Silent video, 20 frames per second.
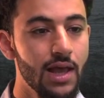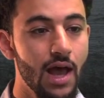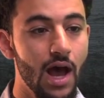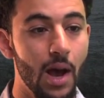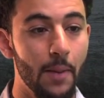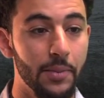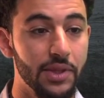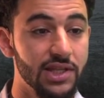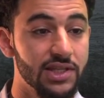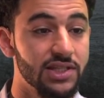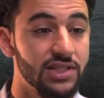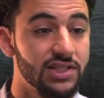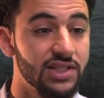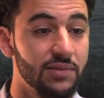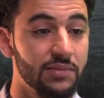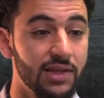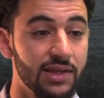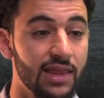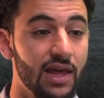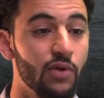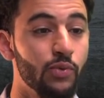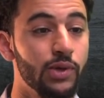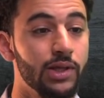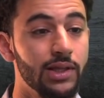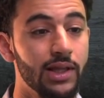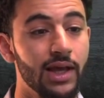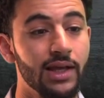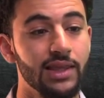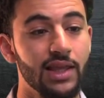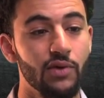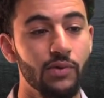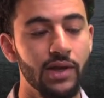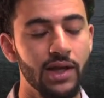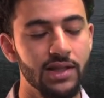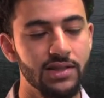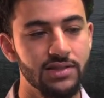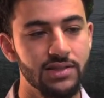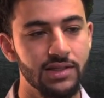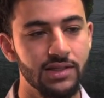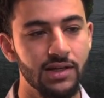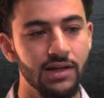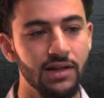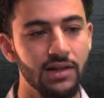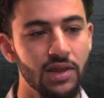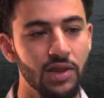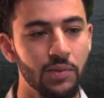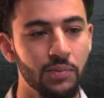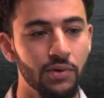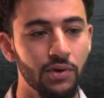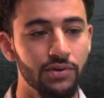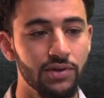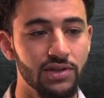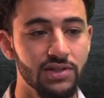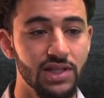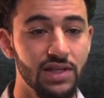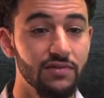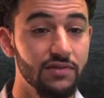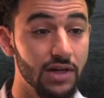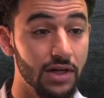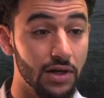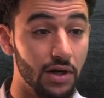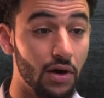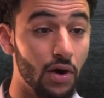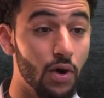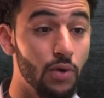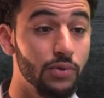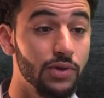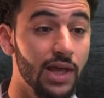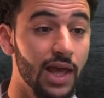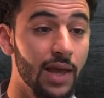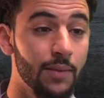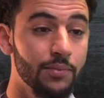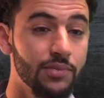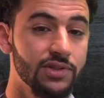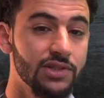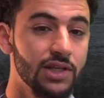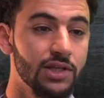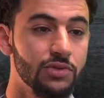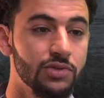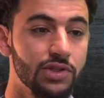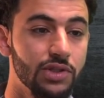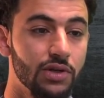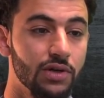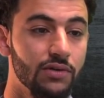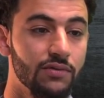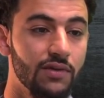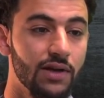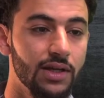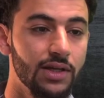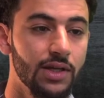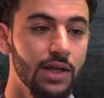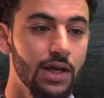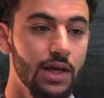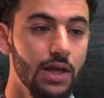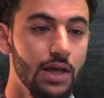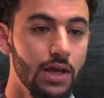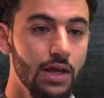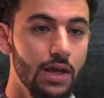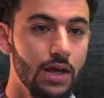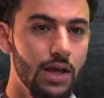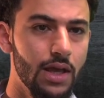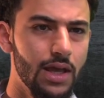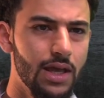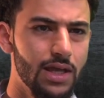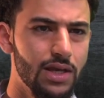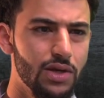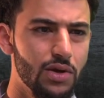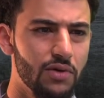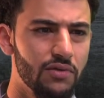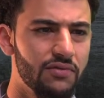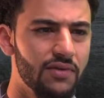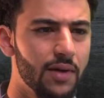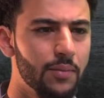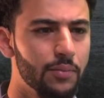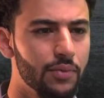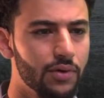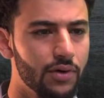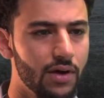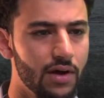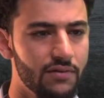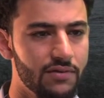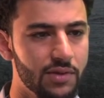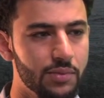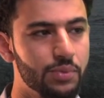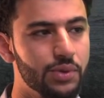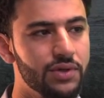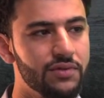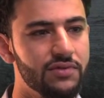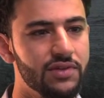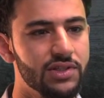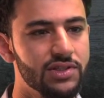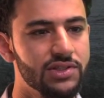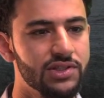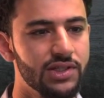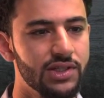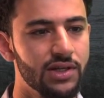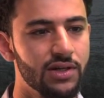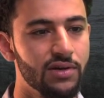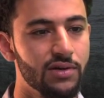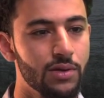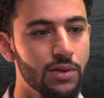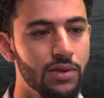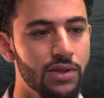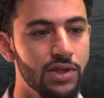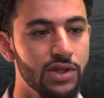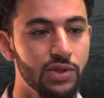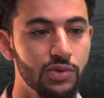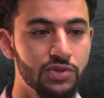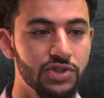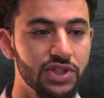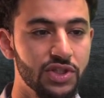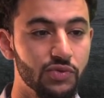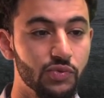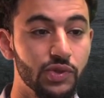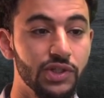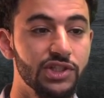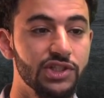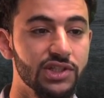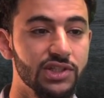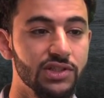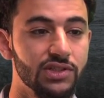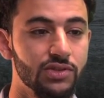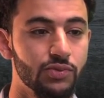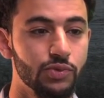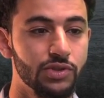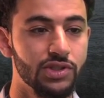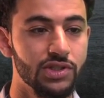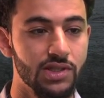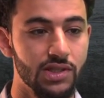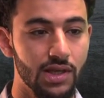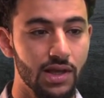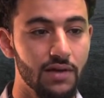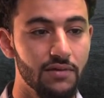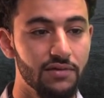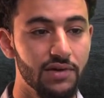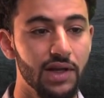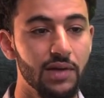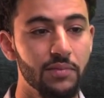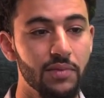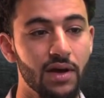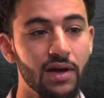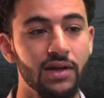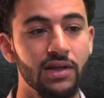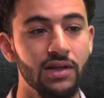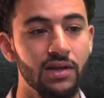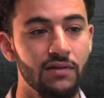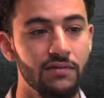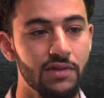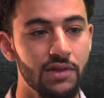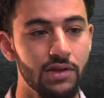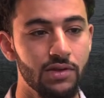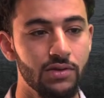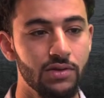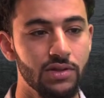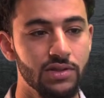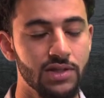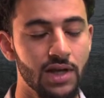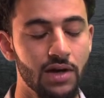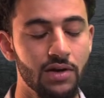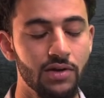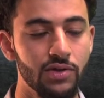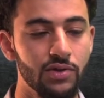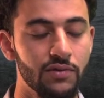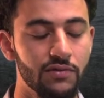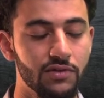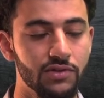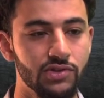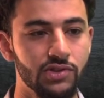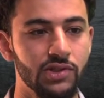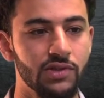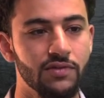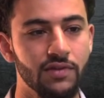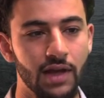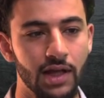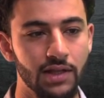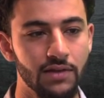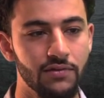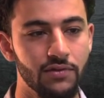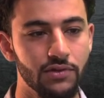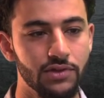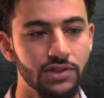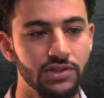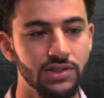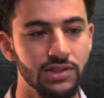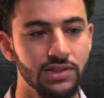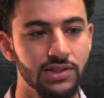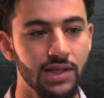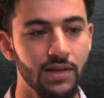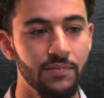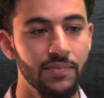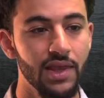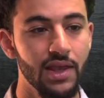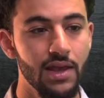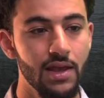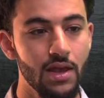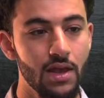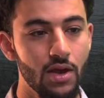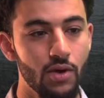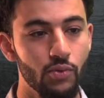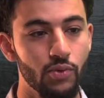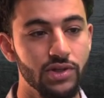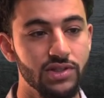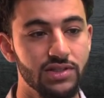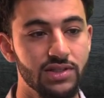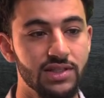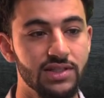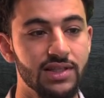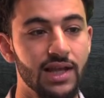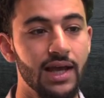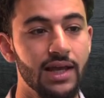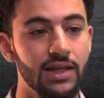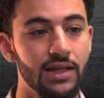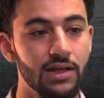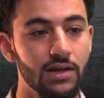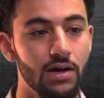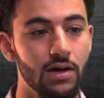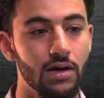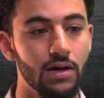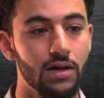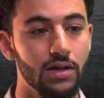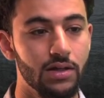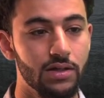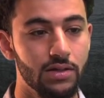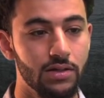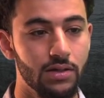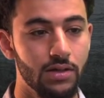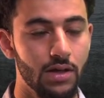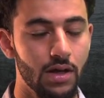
and this is something that we liked that we had seen in another protest. Even on our own campus at UC Irvine, In November of the previous year, the UC Regents, which is the governing body of the entire University of California system, was deciding on